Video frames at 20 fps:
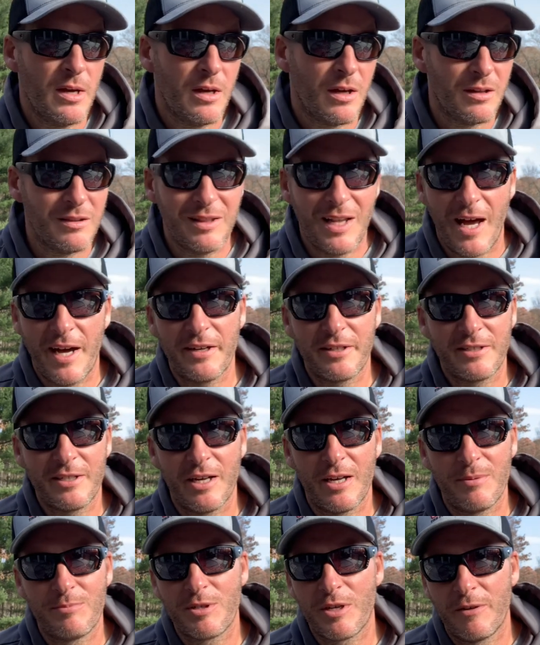A lot of
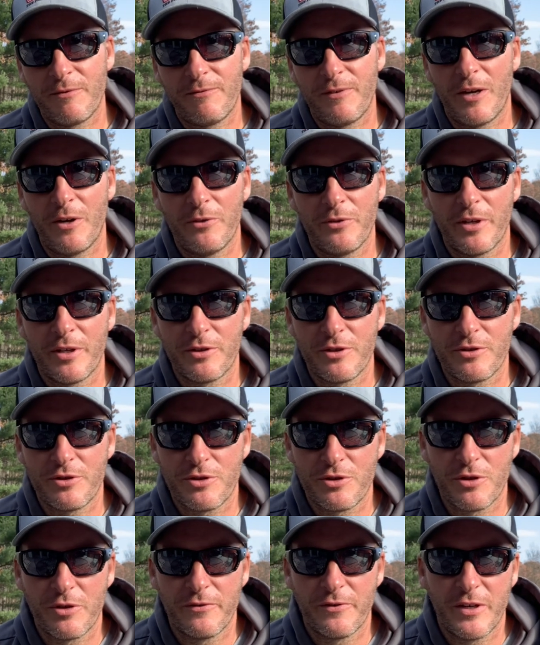times I've found that the
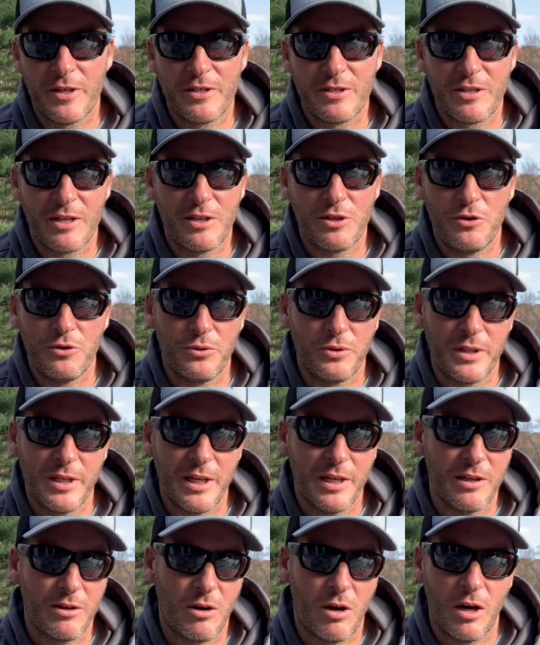surveys that you
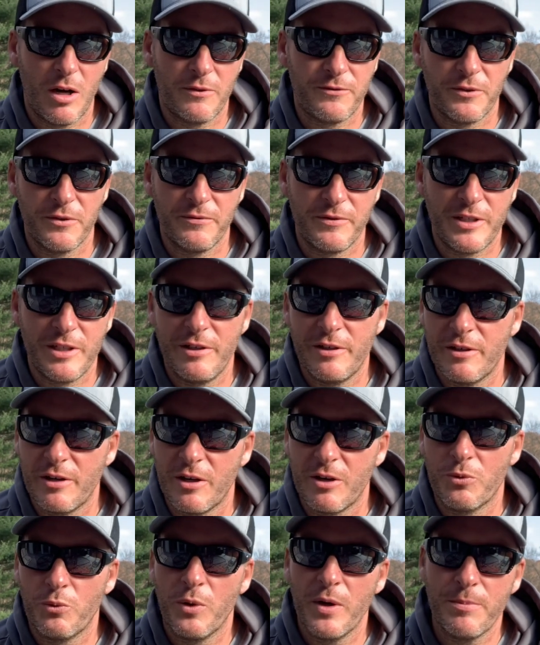get off of
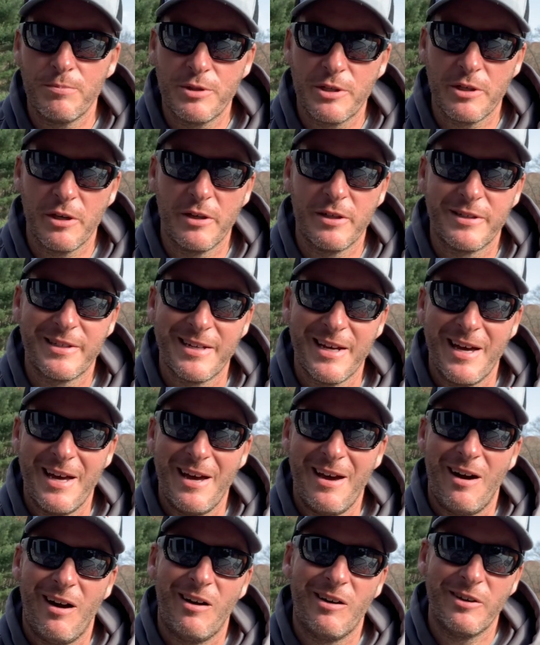DNR websites
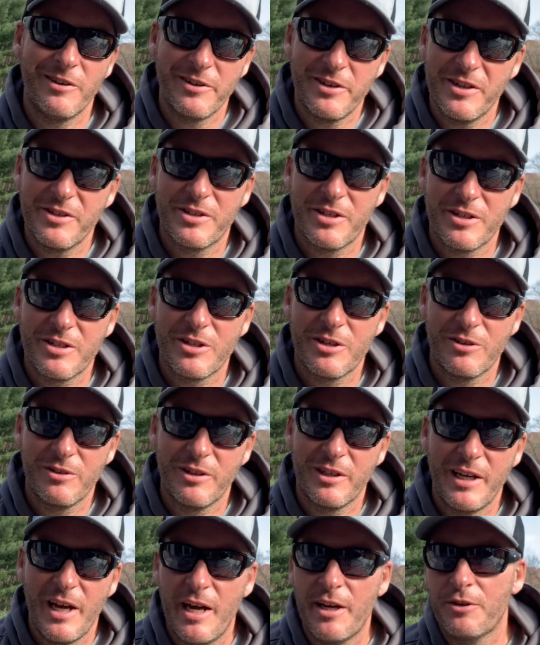aren't
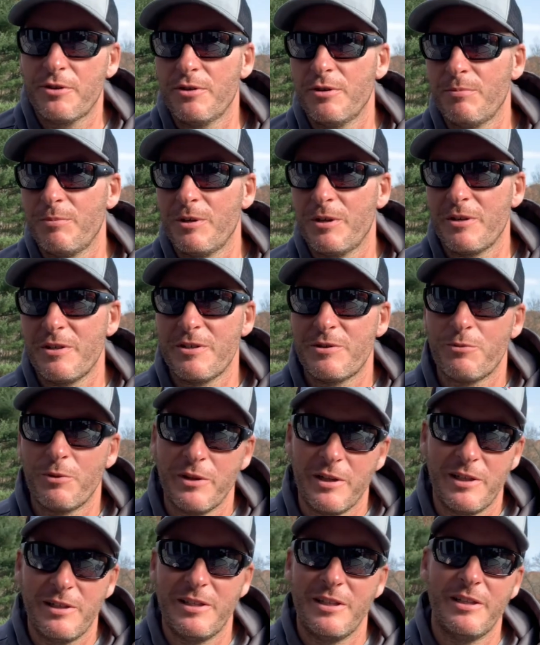necessarily accurate because when
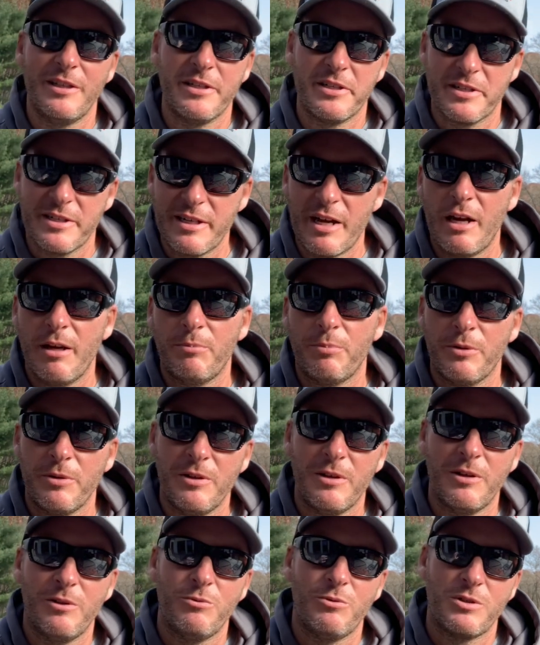they did the
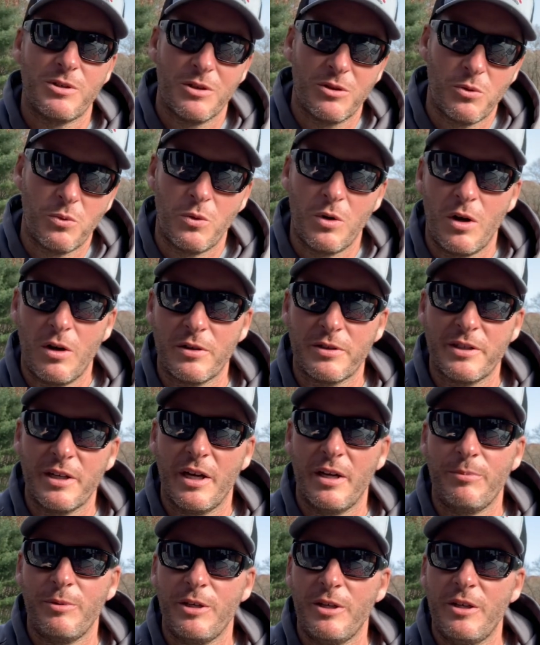sampling, it was at the wrong
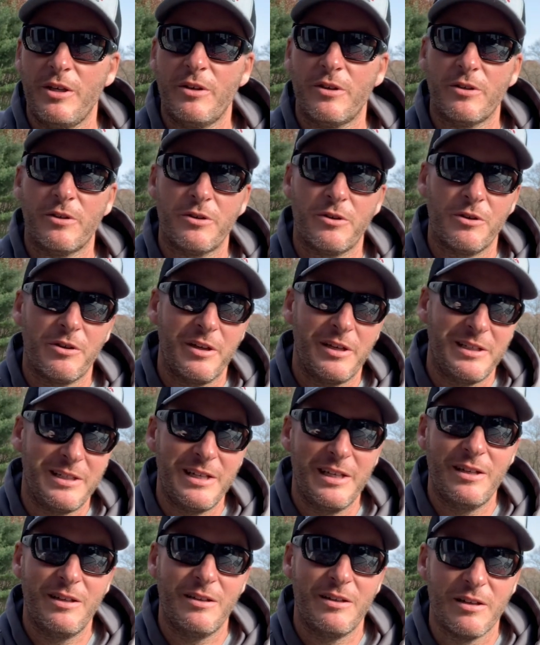time of year, or they
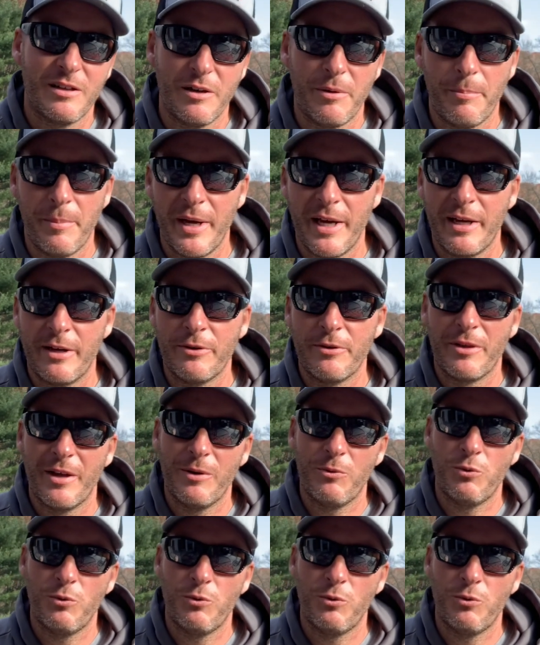did it in a manner that